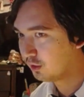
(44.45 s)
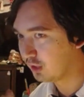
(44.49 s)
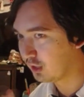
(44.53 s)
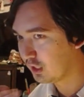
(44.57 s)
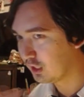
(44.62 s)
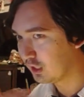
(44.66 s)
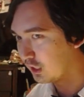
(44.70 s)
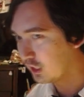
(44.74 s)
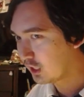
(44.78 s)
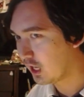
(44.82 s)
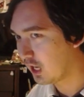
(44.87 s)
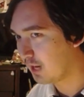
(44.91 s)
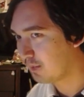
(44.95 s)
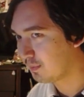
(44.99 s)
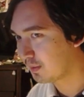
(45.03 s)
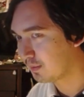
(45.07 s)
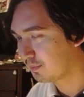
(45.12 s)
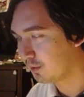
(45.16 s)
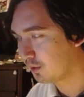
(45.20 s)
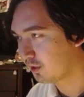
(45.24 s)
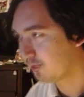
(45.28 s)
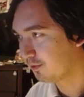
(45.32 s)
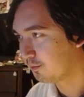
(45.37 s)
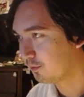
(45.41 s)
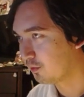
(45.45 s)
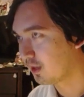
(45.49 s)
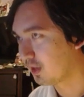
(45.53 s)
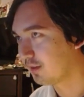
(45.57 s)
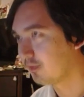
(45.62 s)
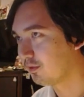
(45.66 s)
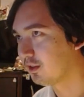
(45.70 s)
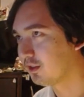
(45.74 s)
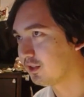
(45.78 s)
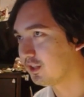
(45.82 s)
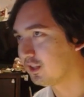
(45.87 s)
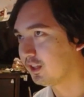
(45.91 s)
in the comic books from what I
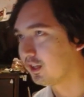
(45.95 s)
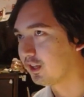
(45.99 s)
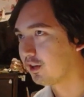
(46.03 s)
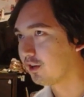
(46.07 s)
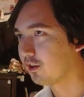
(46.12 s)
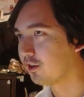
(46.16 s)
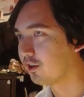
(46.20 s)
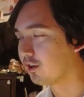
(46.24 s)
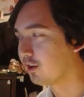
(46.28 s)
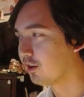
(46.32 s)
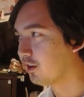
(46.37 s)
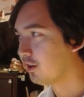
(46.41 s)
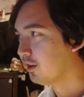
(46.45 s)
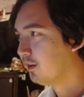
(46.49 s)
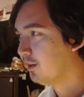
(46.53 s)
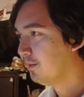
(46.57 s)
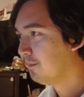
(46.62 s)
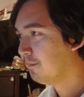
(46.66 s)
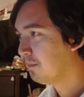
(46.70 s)
recently heard.